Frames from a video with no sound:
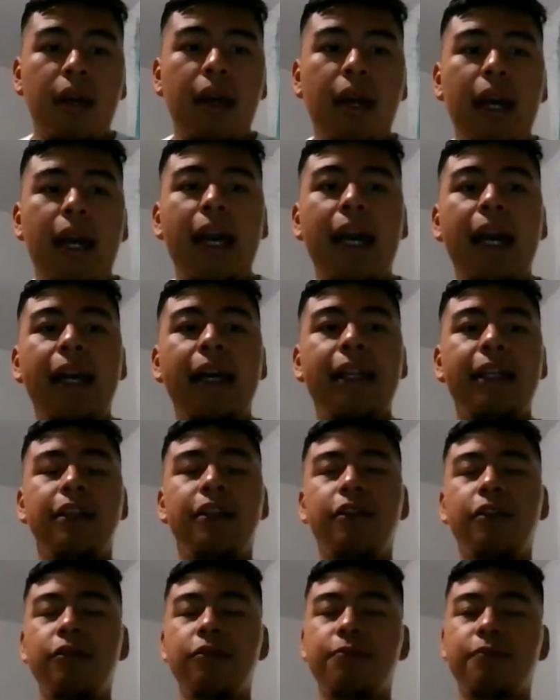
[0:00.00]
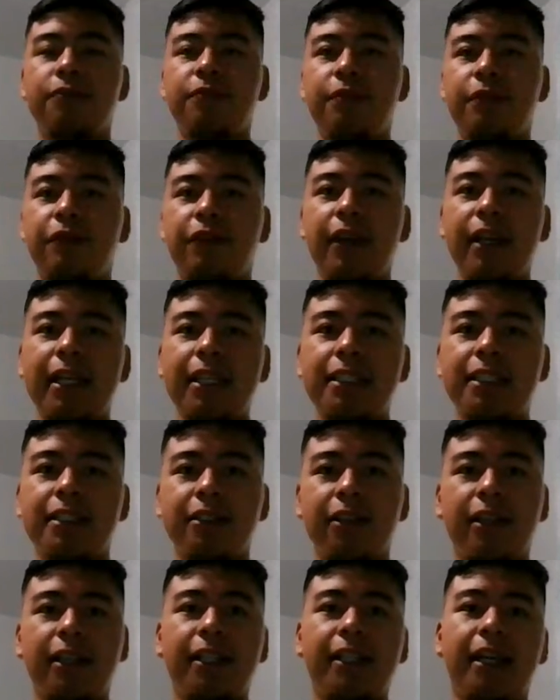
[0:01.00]
And before I get
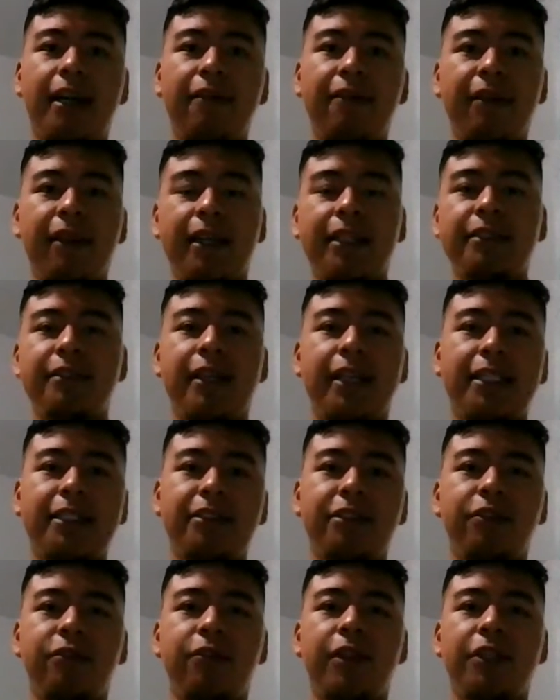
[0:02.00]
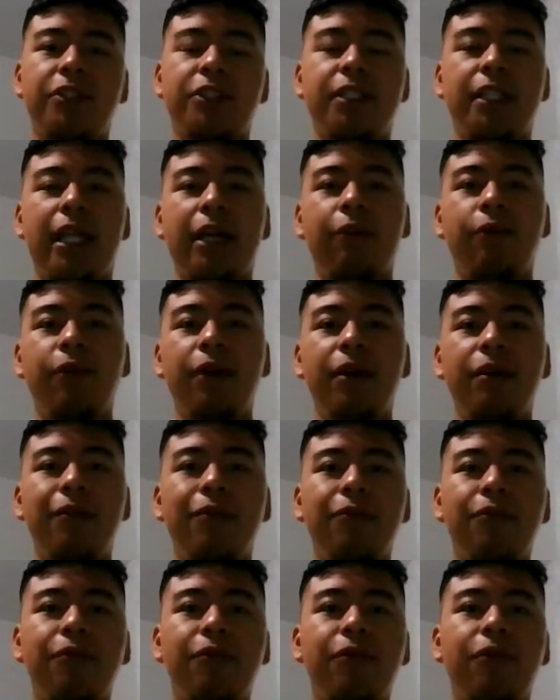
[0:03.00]
started, I would like to ask you a question. Like, what
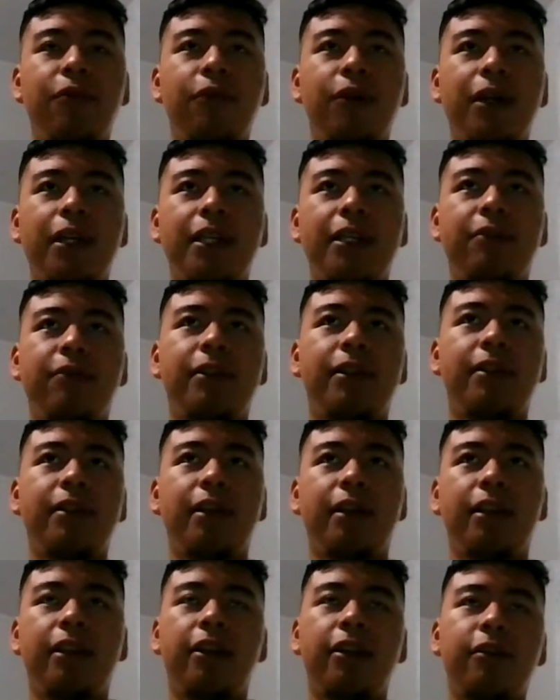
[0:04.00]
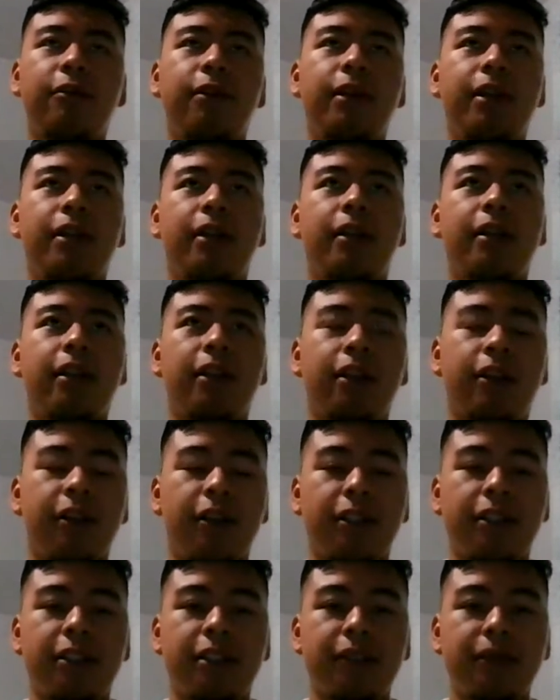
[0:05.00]
when an earthquake
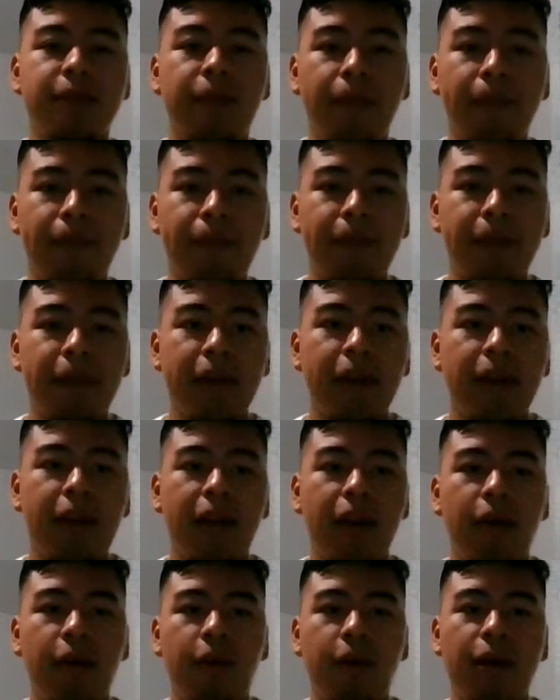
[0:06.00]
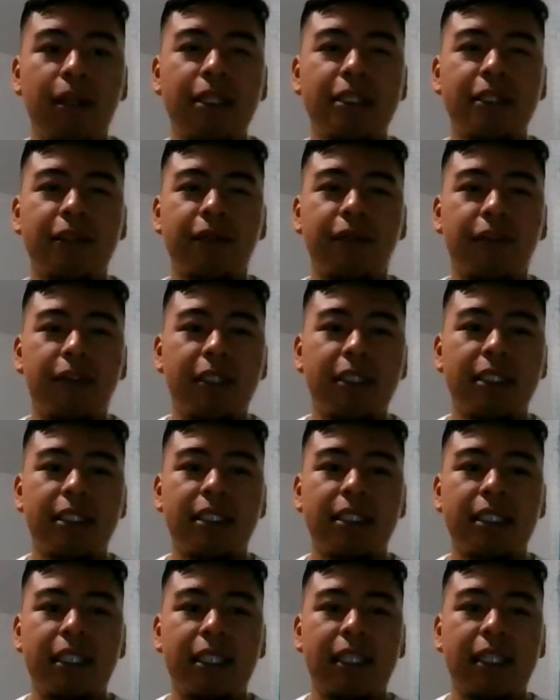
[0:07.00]
occurs, what is the
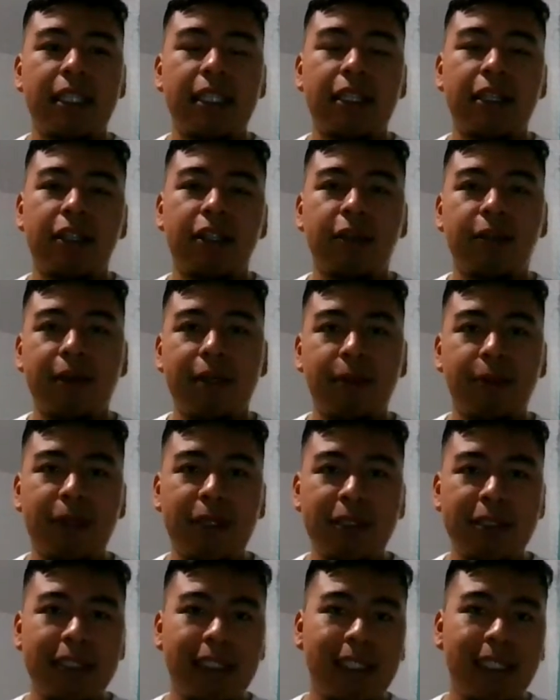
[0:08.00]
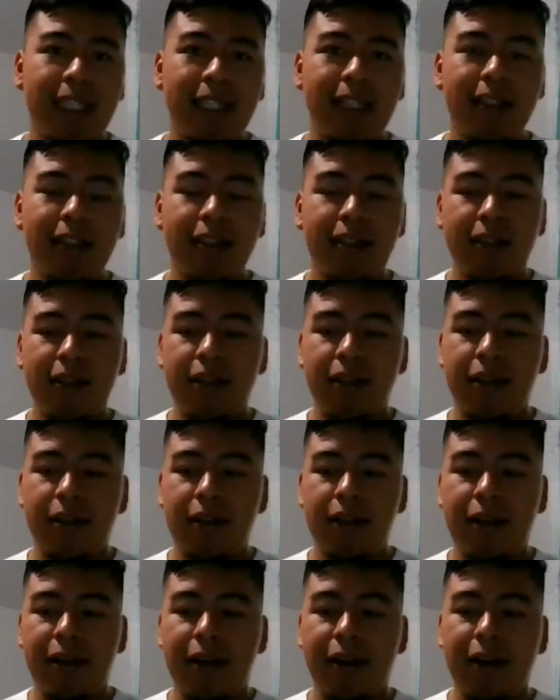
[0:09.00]
first thing when you see that the
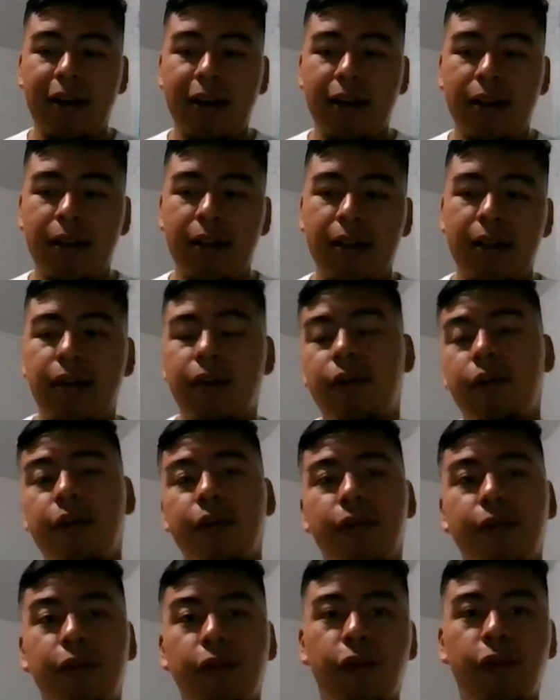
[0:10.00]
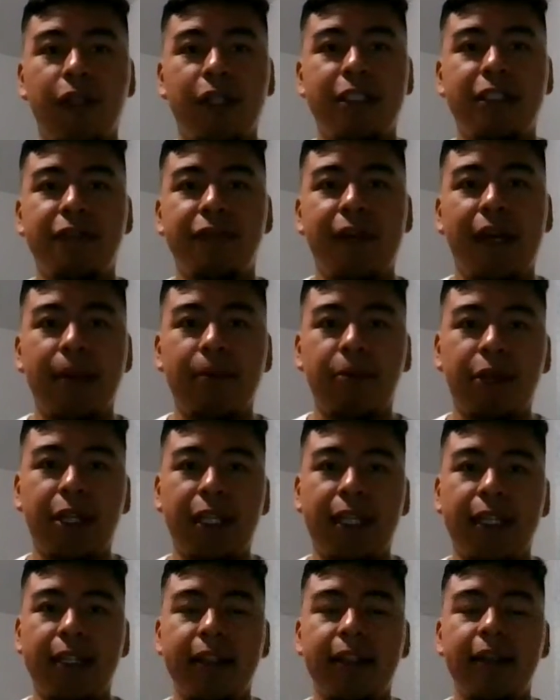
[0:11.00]
earth or the floor is
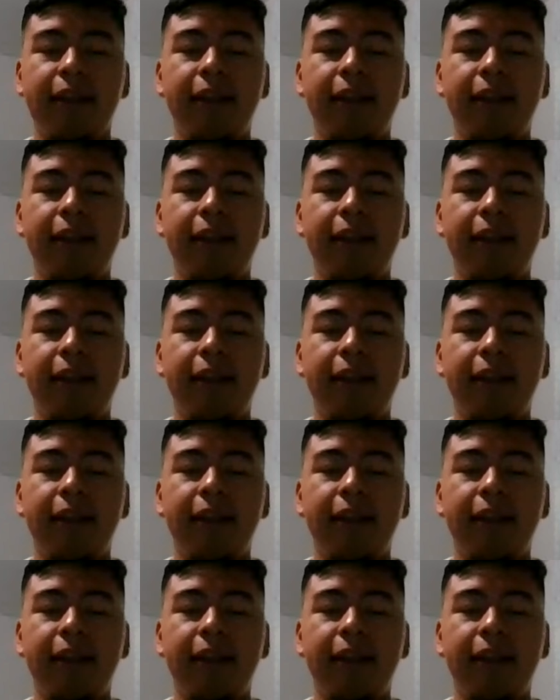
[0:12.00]
vibrating,